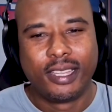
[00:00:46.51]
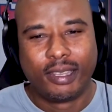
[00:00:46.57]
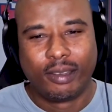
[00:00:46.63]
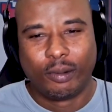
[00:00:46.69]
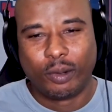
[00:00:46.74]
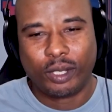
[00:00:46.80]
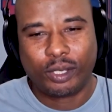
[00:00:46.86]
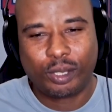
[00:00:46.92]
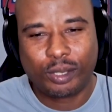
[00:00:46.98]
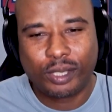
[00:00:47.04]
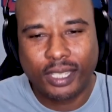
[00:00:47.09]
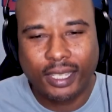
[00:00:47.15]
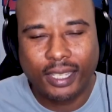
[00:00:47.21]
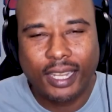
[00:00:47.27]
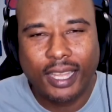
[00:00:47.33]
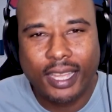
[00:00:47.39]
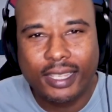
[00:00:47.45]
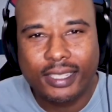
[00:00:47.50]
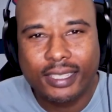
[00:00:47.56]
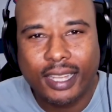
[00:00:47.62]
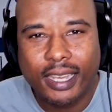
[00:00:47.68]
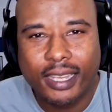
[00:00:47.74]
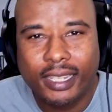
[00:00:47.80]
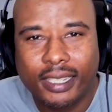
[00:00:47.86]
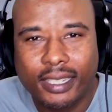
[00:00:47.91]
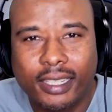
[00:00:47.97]
What you think of last
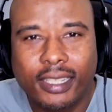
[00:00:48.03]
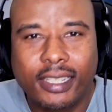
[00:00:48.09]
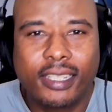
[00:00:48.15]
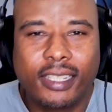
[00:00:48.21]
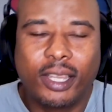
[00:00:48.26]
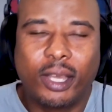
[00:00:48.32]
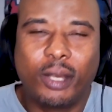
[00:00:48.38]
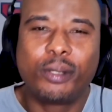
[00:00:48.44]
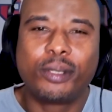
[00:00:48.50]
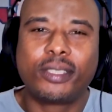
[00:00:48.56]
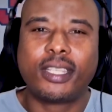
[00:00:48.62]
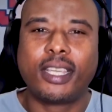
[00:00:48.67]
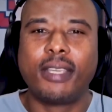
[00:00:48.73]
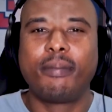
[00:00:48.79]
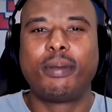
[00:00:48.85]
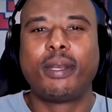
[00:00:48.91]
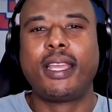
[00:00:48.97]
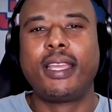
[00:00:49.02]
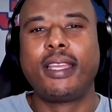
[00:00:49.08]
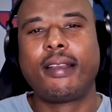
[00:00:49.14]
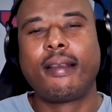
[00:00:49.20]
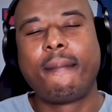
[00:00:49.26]
night in Golden State, Black?